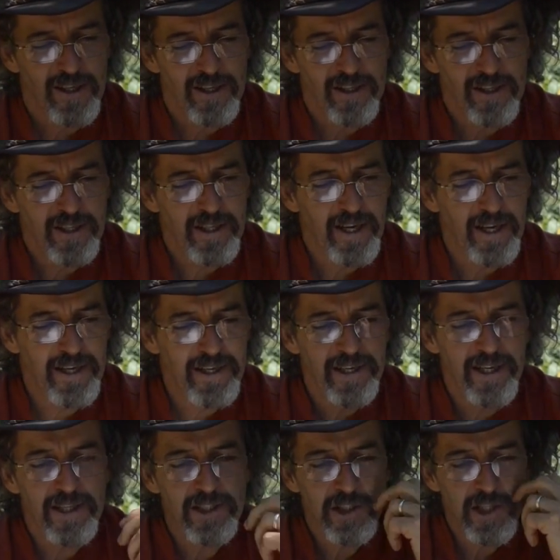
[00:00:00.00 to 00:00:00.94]
Okay,
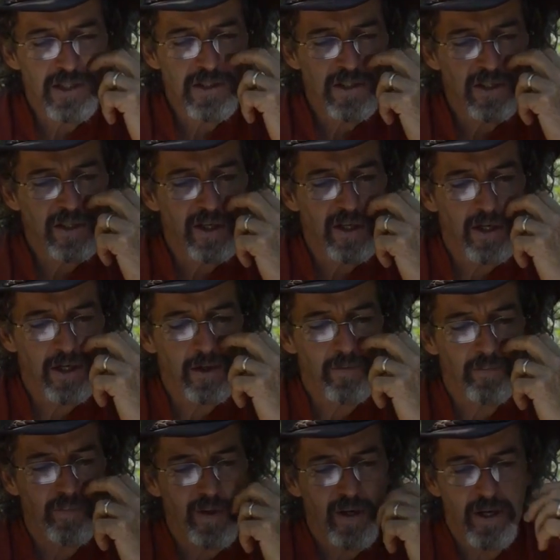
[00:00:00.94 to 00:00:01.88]
now
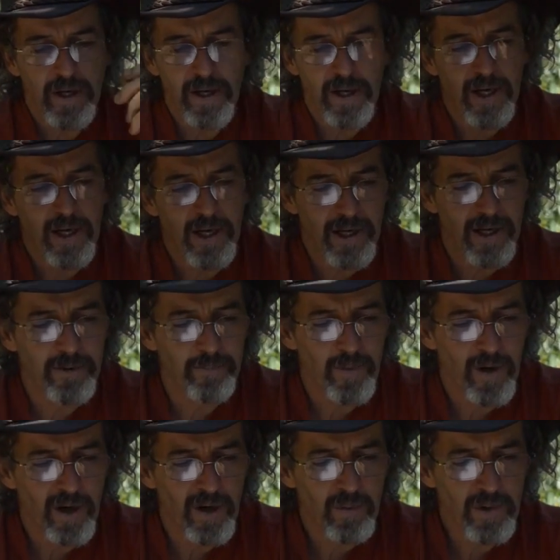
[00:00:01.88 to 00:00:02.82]
Jessica,
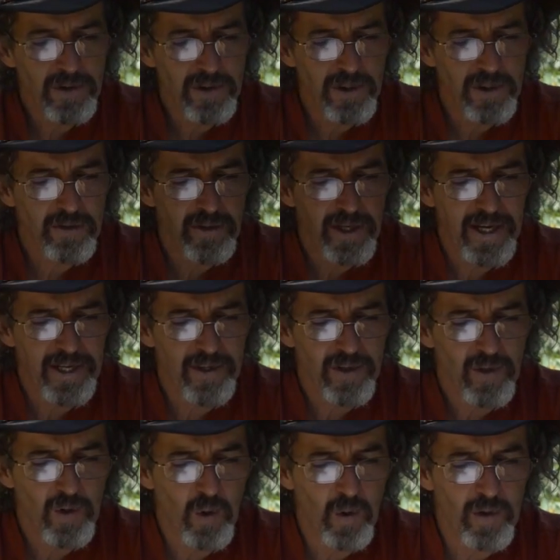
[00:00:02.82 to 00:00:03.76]
I want to create
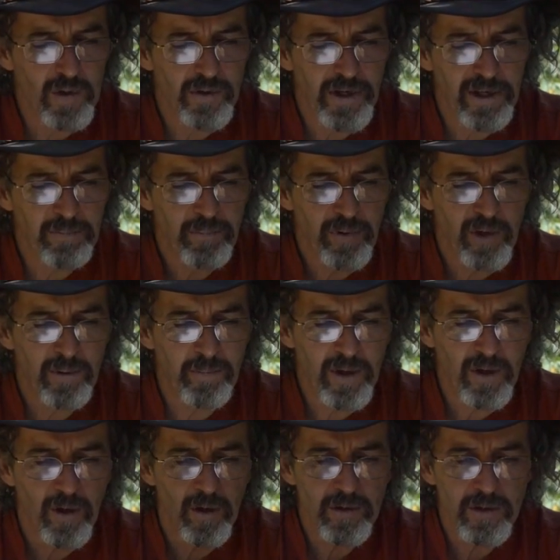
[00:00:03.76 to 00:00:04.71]
all green
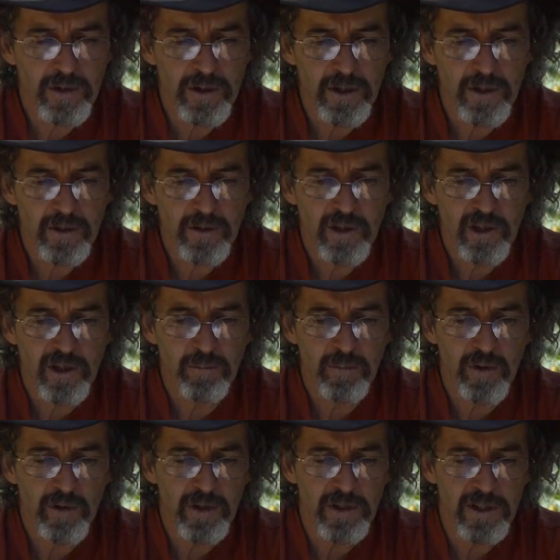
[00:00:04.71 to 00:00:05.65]
permaculture
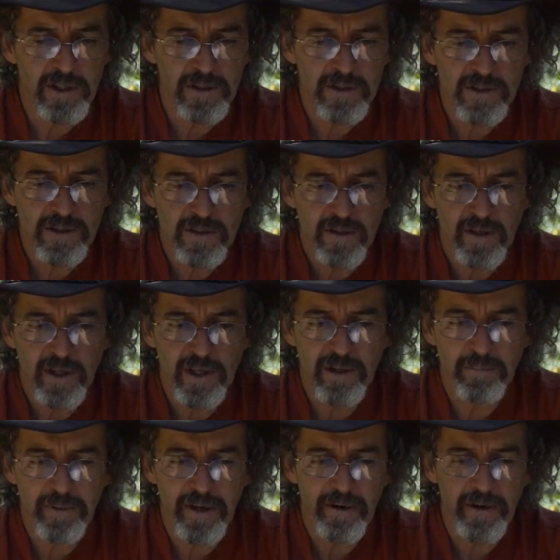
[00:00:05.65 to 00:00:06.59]
communities in
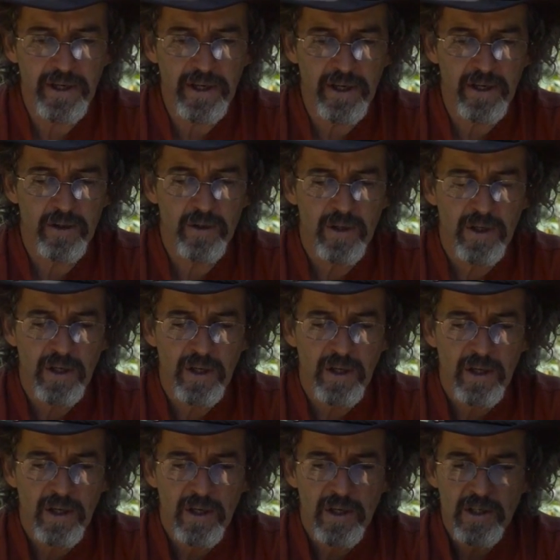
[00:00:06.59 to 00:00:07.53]
America,
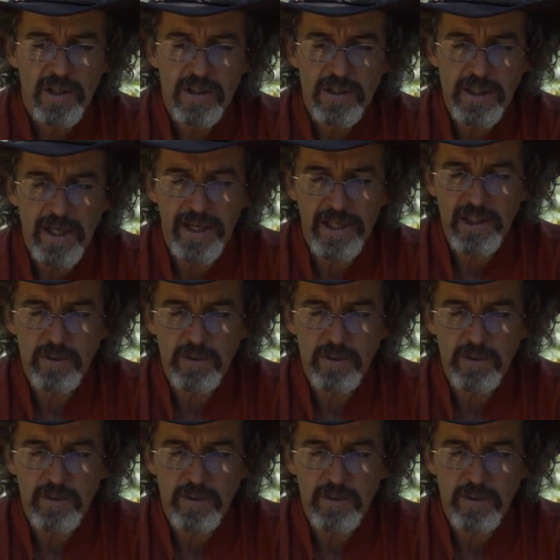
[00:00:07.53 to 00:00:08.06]
starting